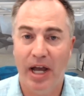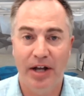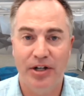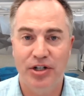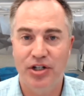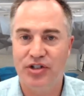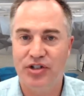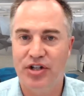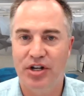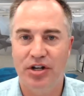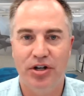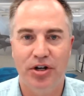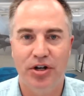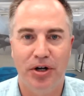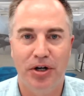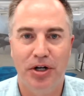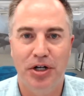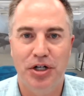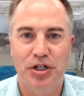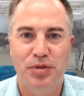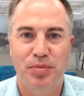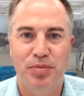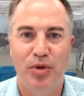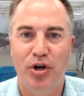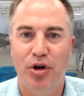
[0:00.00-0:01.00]
just
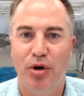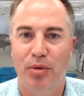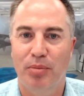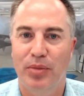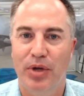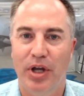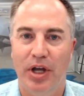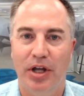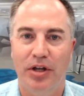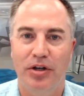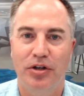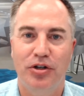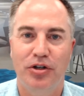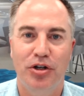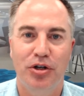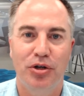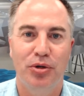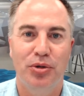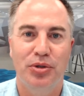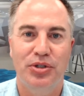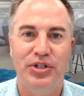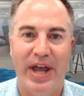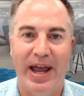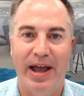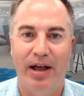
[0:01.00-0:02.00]
encourage you know uh, new
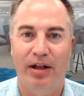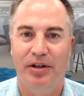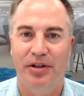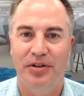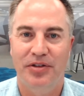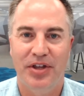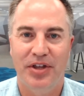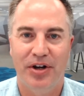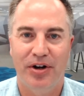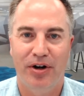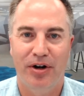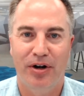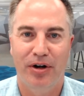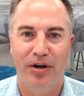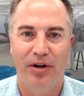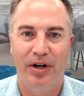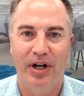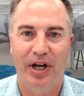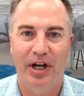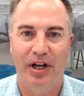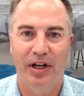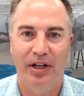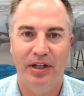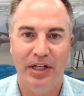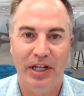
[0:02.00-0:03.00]
talent that are
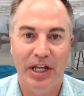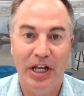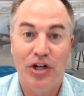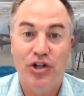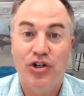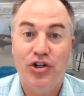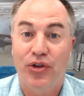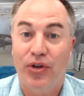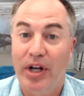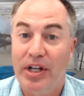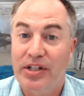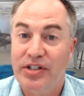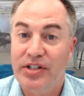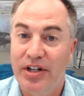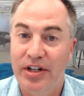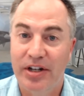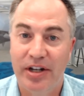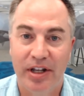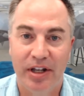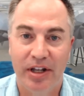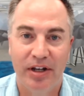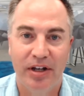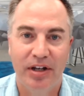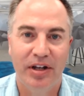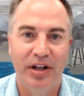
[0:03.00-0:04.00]
uh, interested
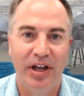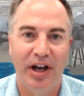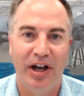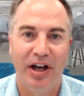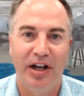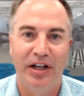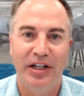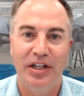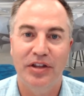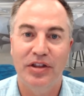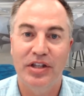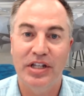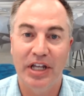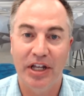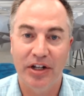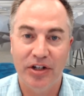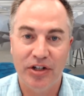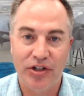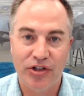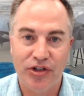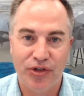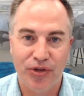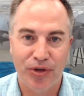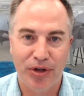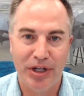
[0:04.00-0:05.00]
in uh, in the
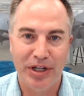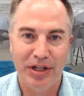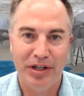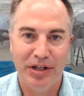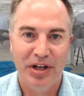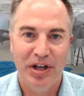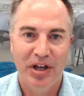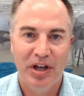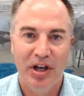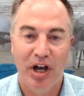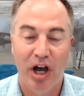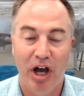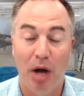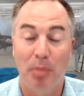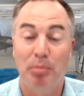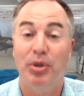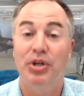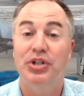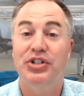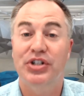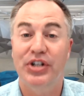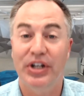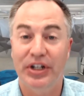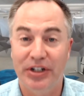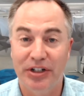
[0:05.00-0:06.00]
industry, uh,
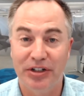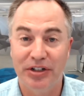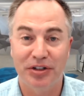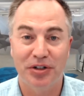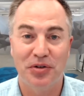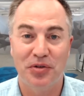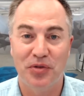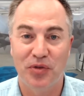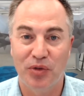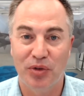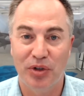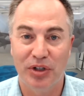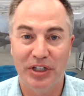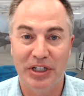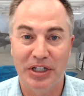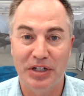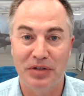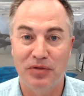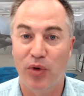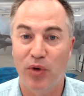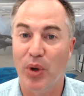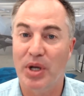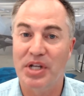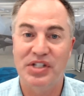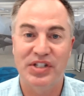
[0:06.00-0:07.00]
particularly
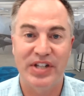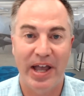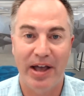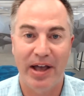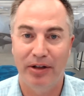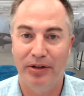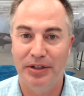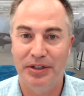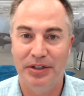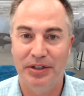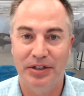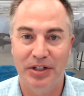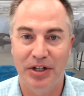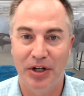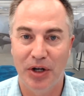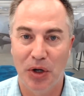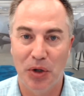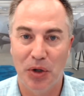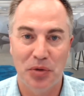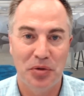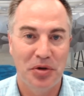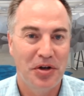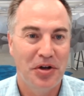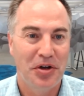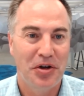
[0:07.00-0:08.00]
voice talent. You
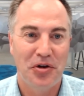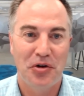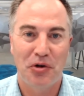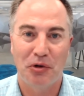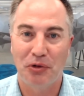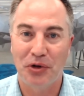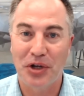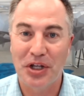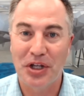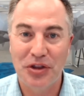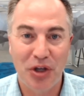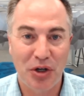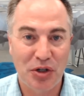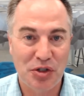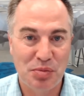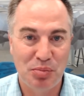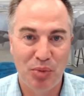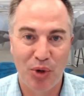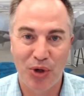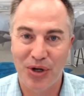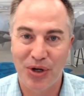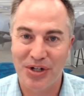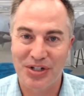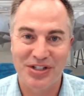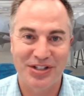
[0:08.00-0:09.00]
know, read those
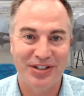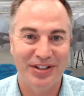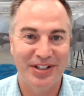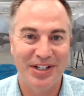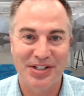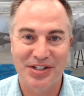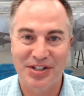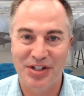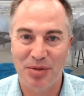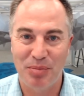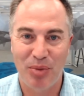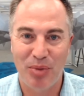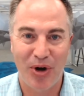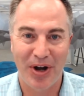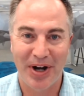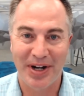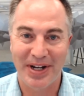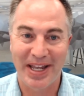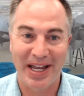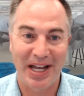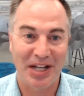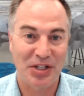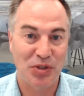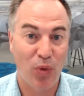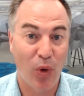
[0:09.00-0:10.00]
books, listen to
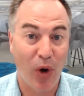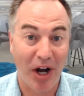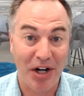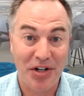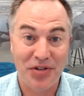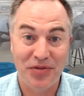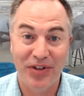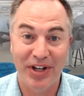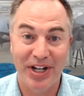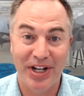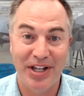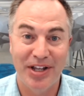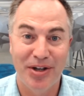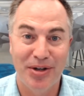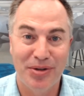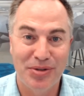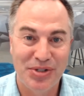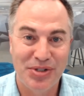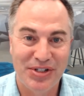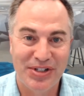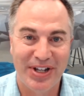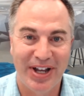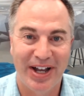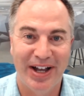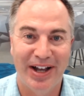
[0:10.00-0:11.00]
podcasts, watch
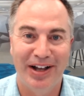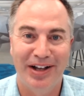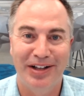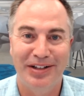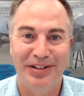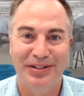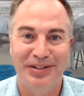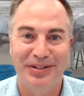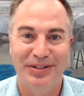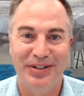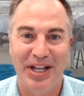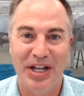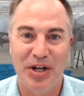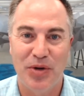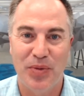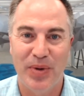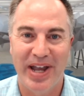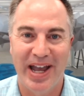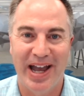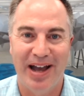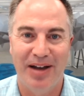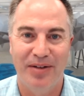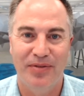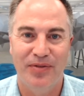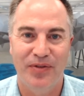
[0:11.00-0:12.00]
videos uh, like we
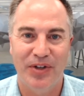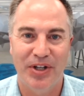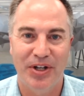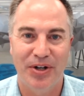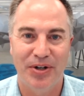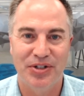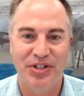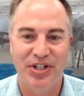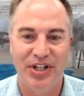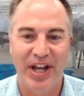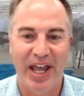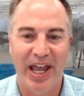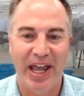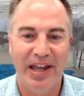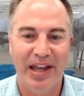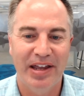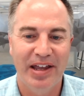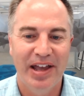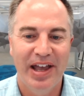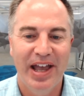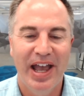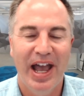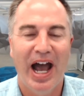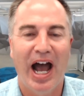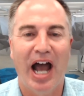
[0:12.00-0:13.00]
have here today.
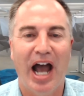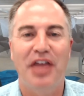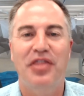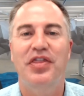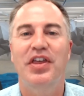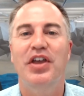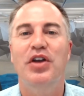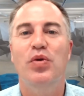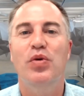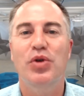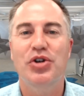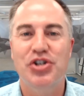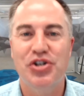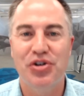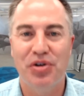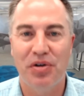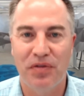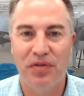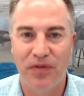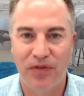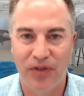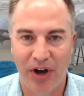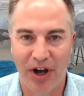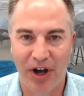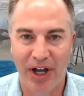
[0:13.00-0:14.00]
I think what you'll
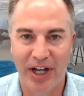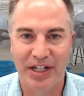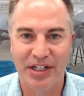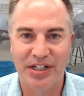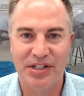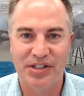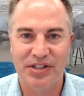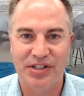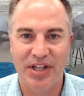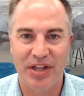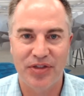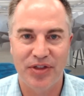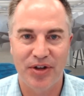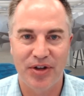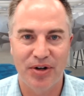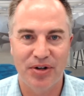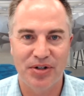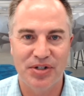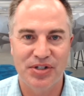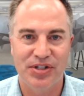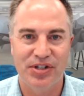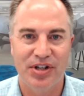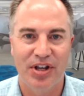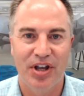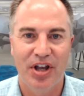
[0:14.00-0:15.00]
find is that
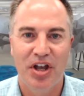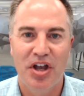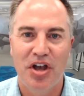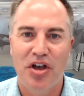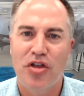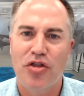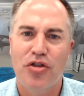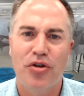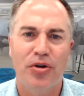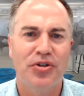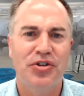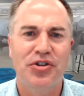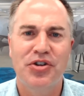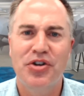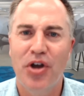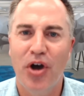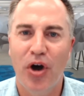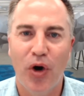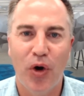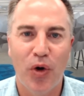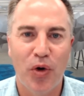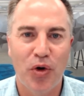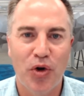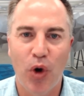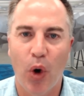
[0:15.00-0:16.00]
there's there's
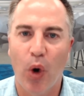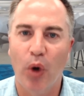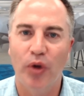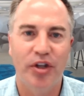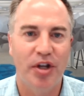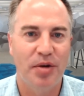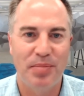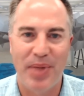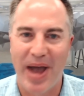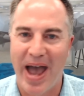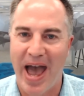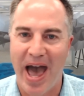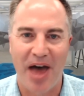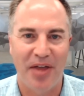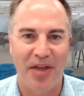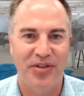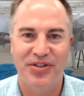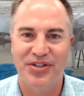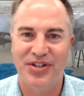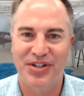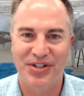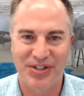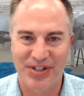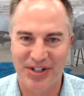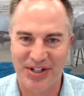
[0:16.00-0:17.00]
no golden path
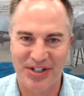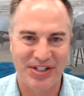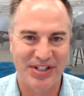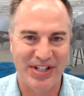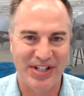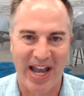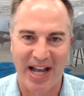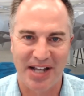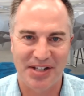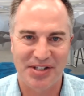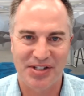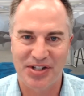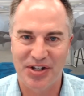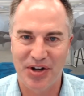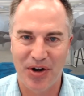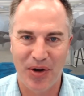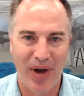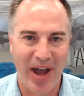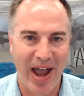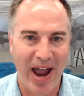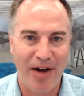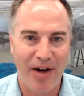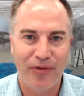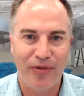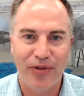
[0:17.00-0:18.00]
to success. You know,
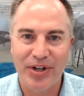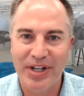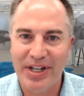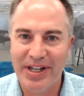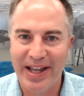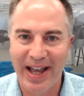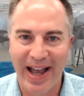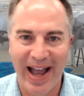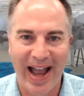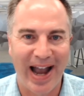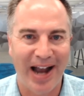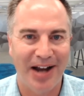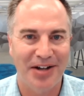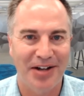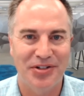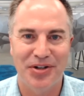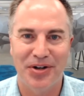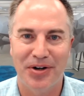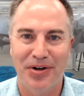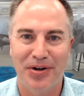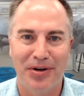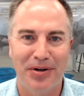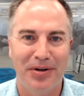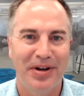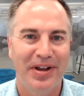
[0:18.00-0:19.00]
every
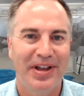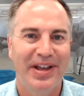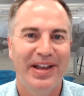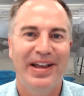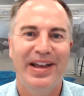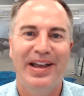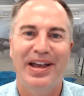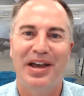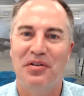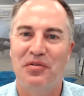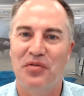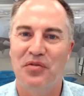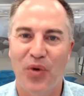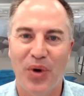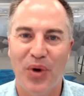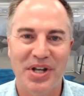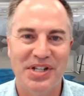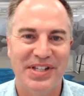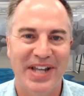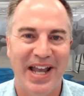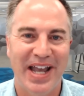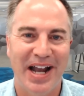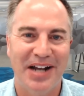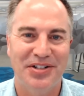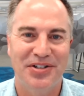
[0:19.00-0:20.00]
actor and voice
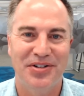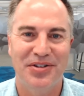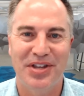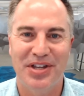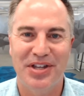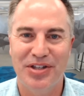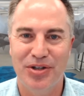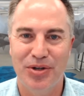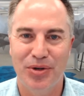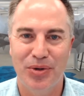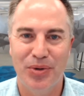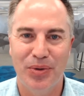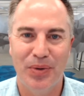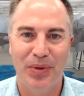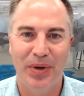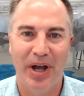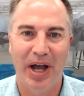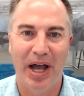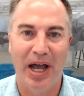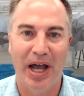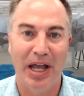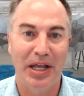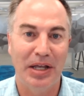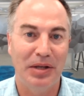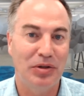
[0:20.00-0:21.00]
actor that you
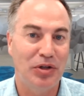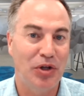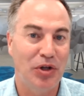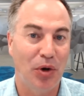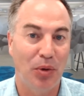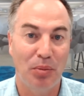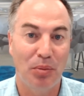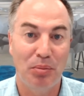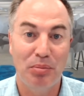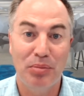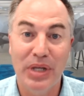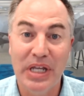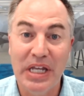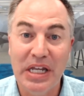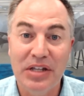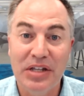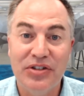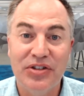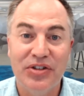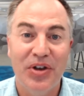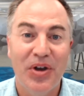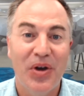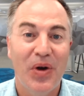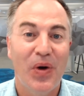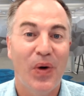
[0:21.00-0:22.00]
uh, you know
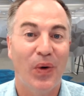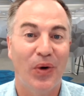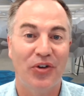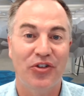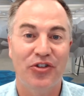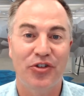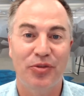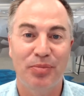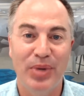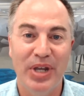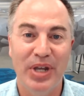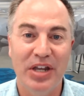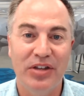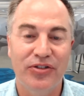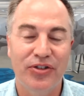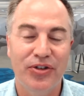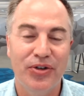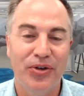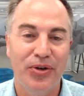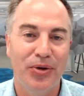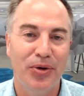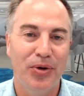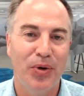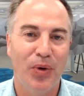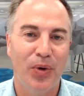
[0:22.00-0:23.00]
meet or speak
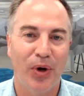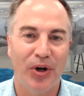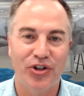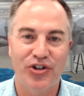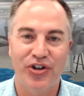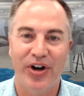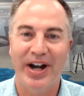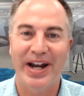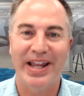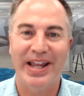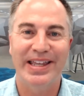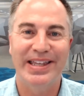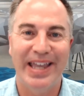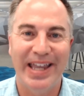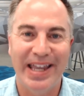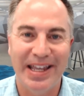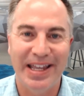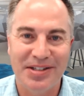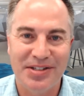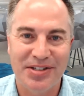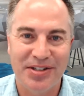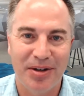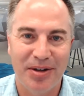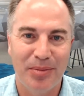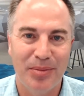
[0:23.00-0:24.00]
to or try to
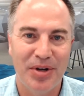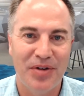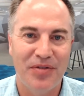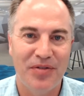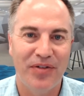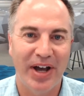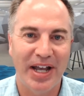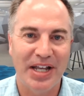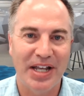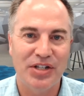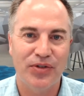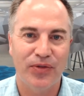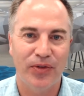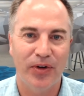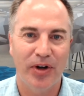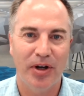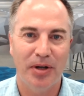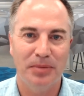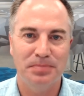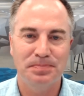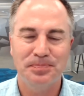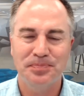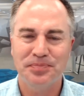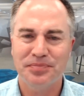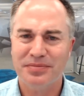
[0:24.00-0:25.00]
gain some advice
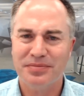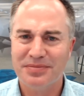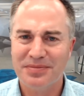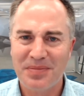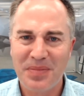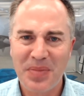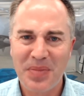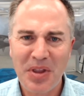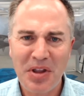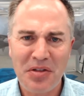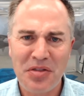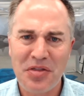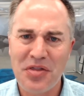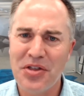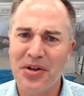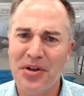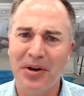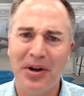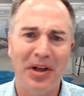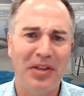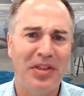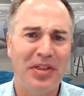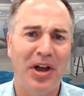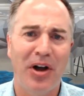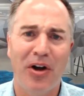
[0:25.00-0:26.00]
from
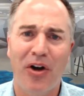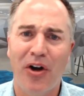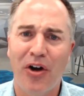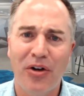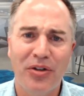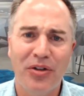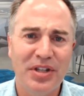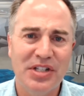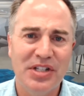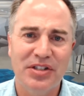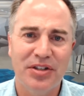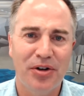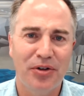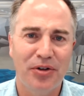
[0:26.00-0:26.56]
there they all these little